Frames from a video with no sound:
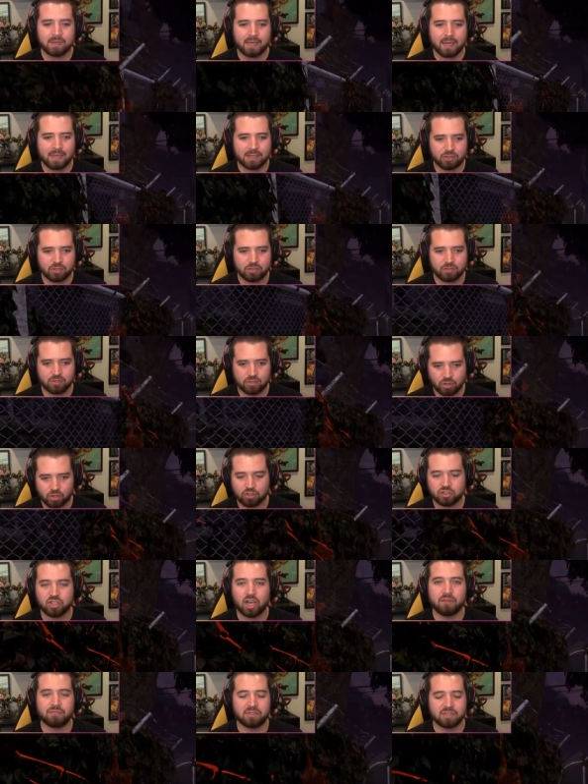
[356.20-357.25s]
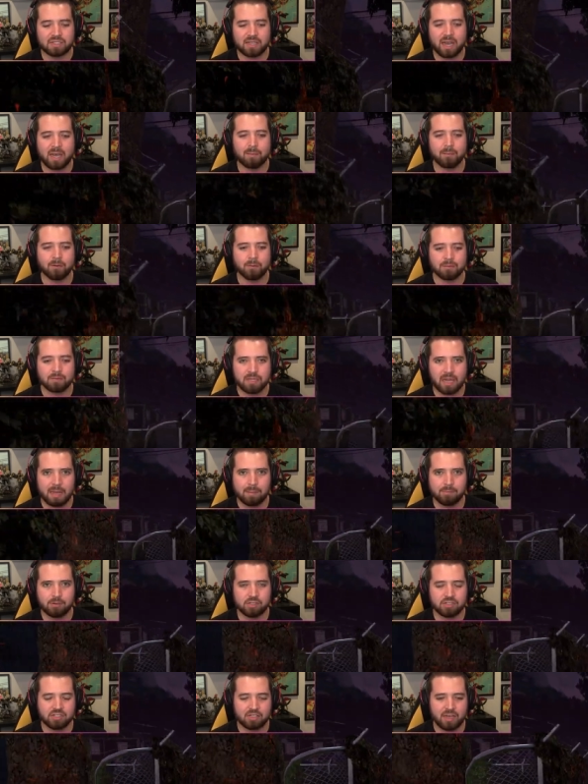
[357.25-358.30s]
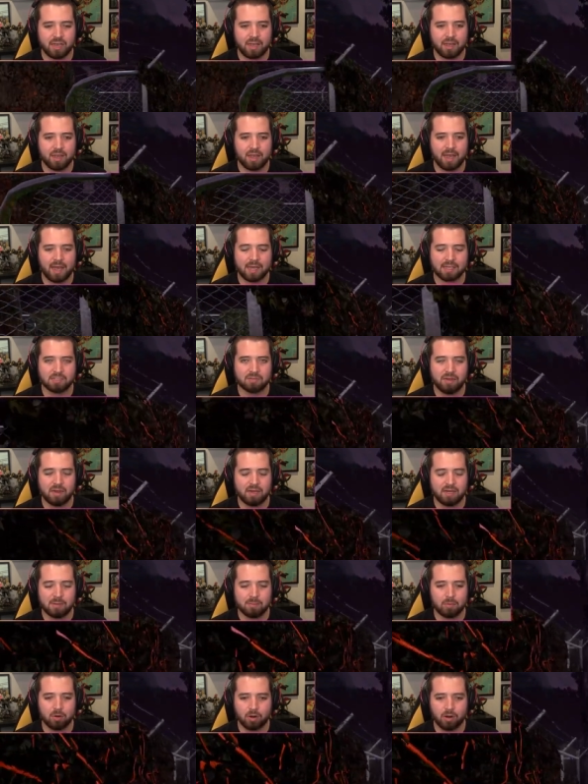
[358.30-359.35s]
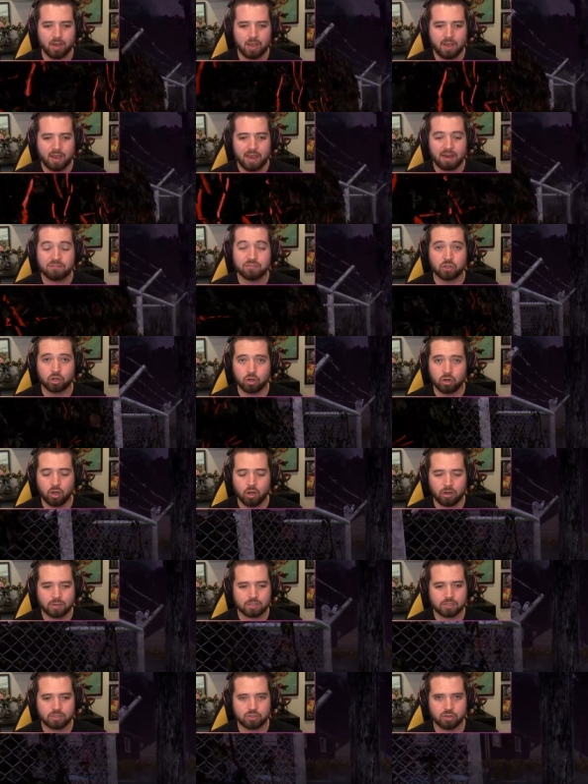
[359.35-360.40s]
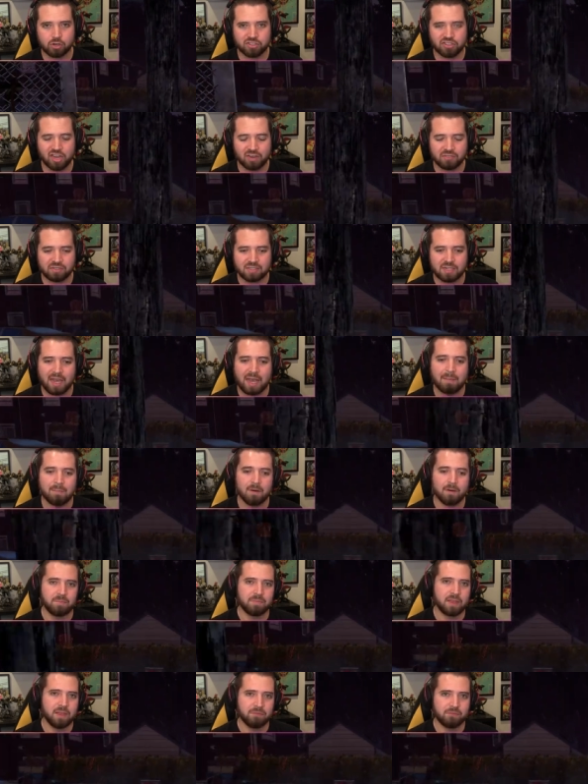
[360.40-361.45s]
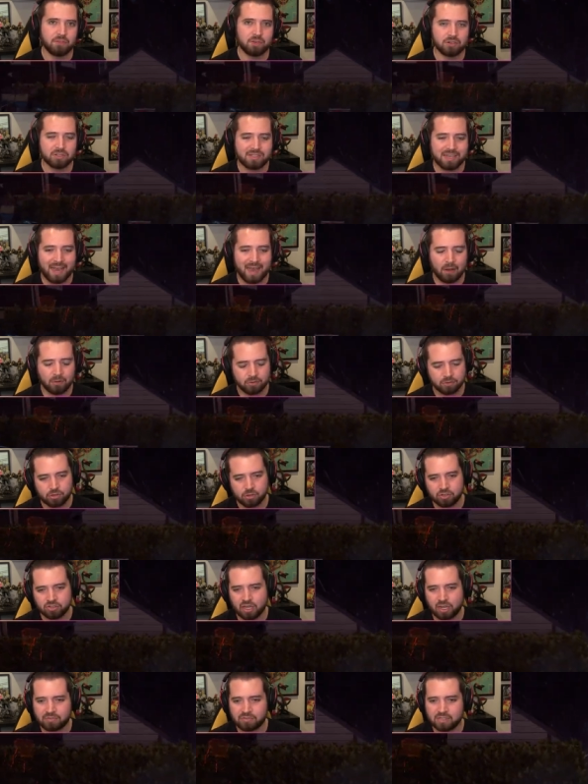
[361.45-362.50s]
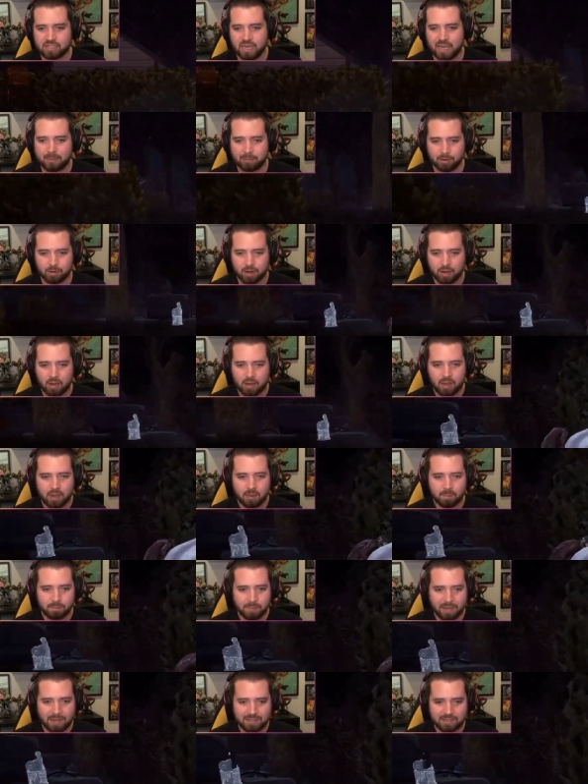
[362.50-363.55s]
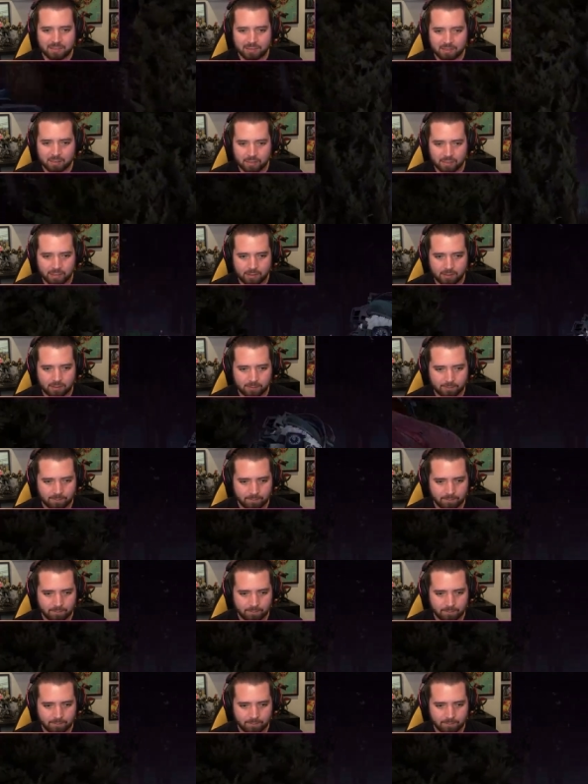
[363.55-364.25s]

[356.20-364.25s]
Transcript: it turns off the timer. Timer doesn't uh, activate anymore. If they're hooked, turns off the timer. If they're down, it turns off the timer. Basically...